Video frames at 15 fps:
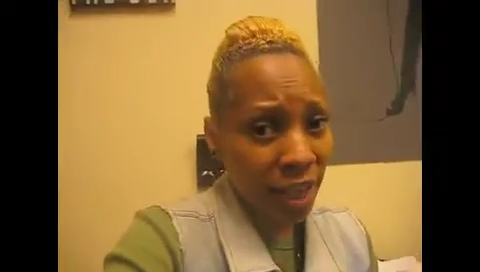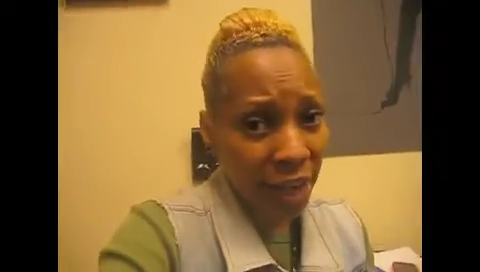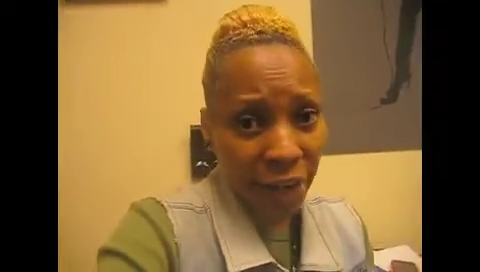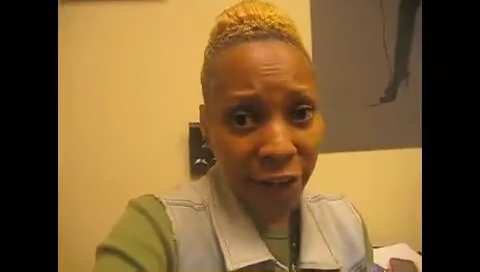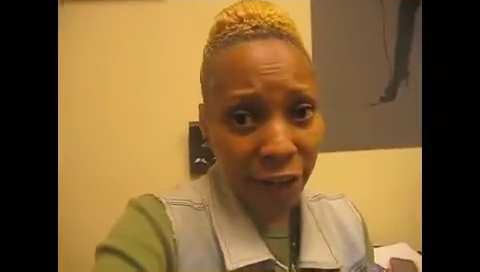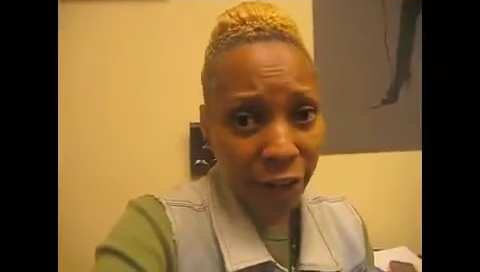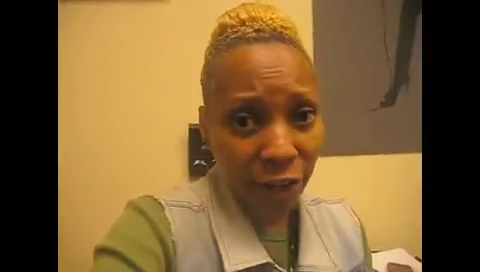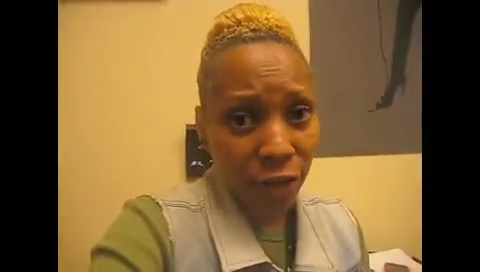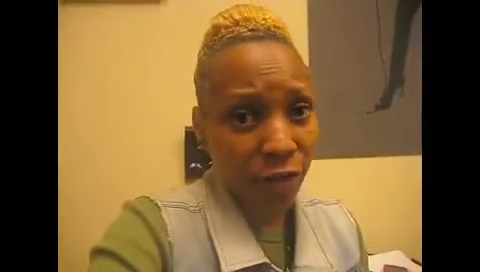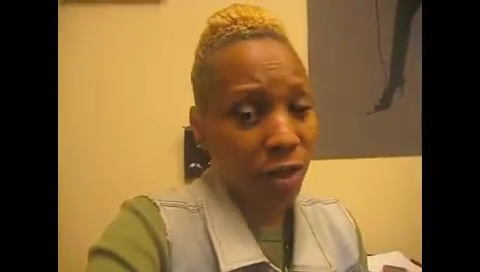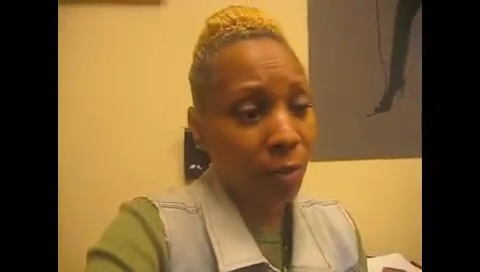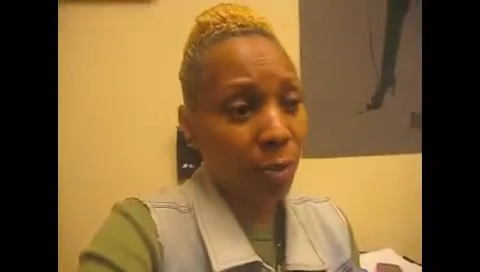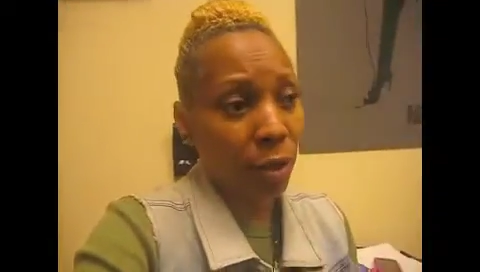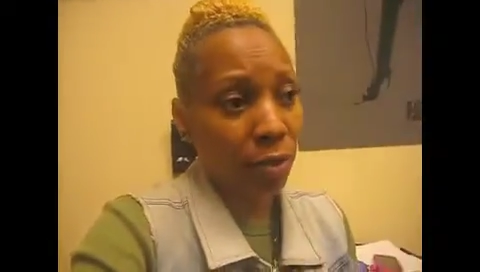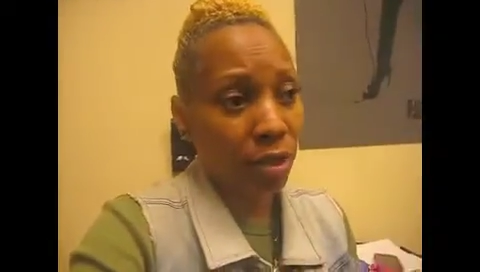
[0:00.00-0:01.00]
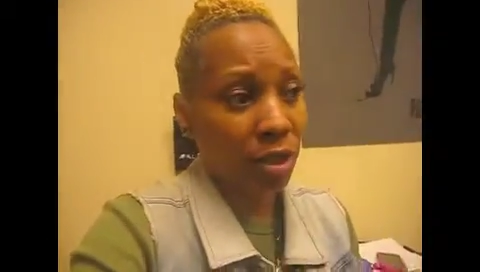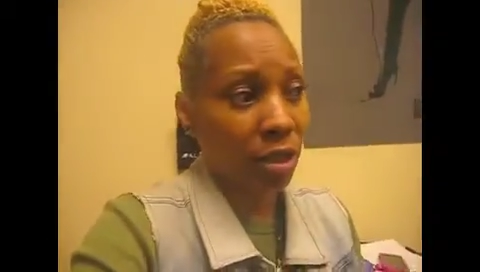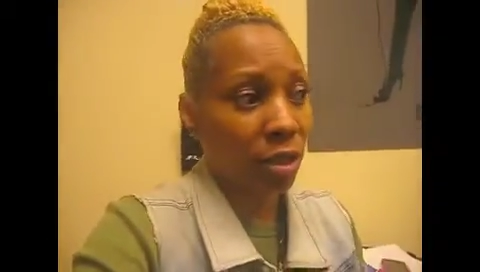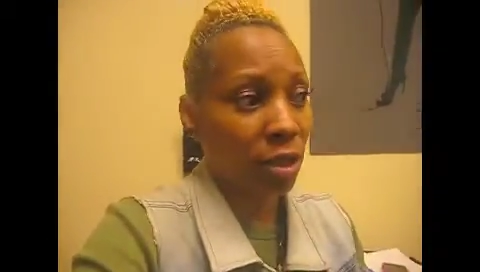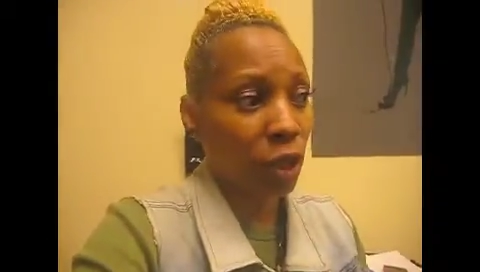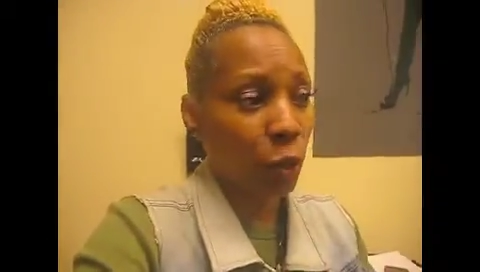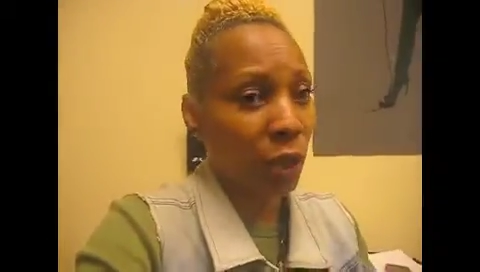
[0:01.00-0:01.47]
hair, you're supposed
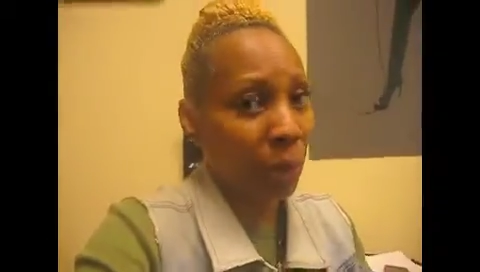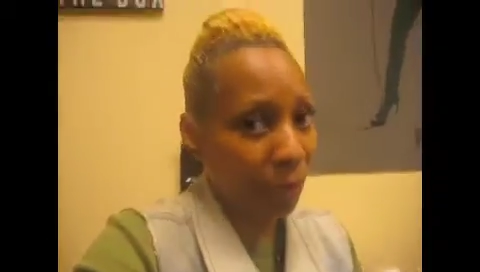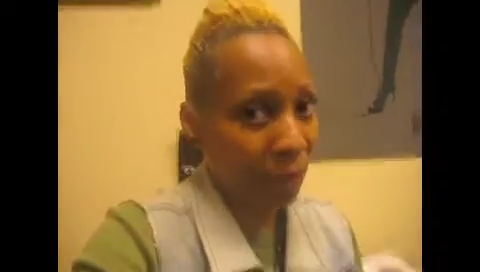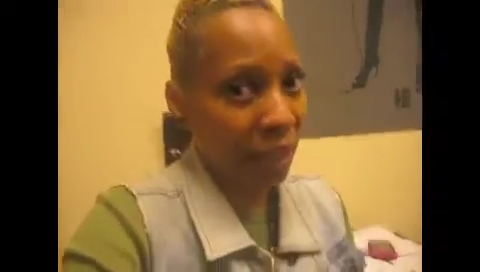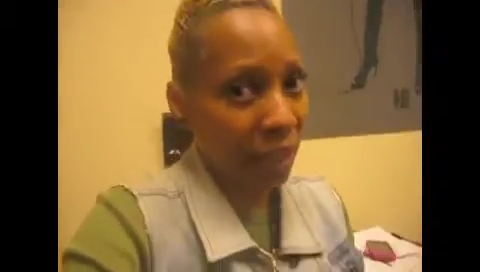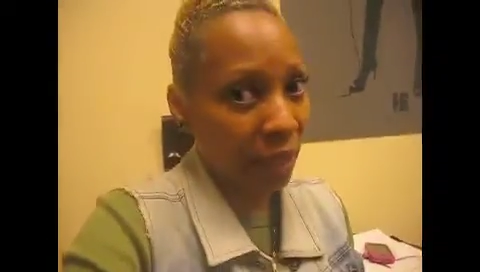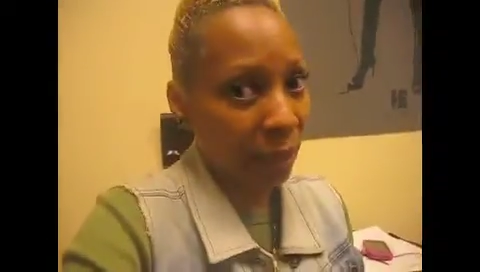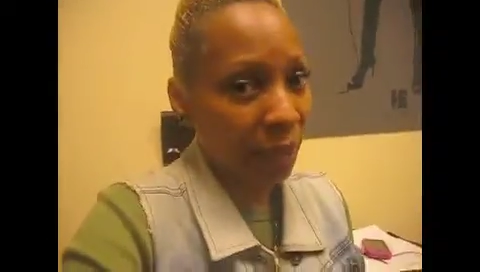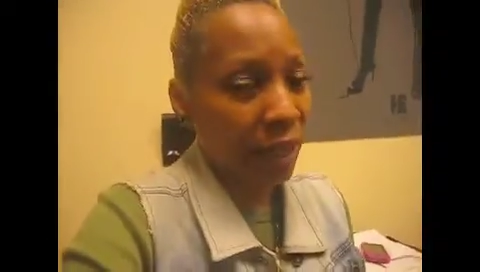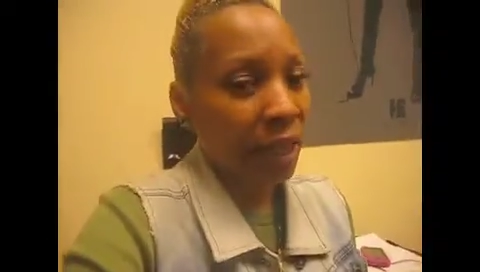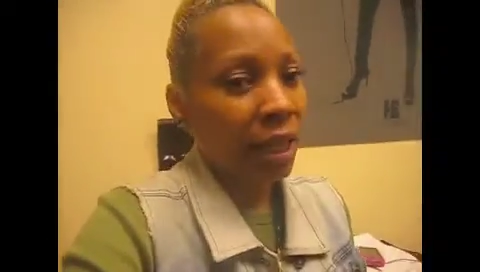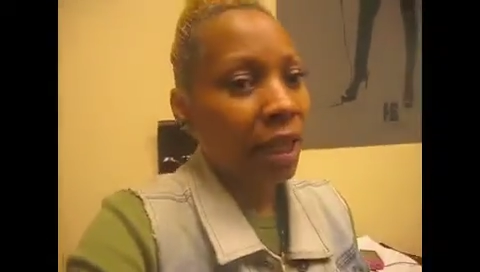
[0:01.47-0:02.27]
to sweep it up,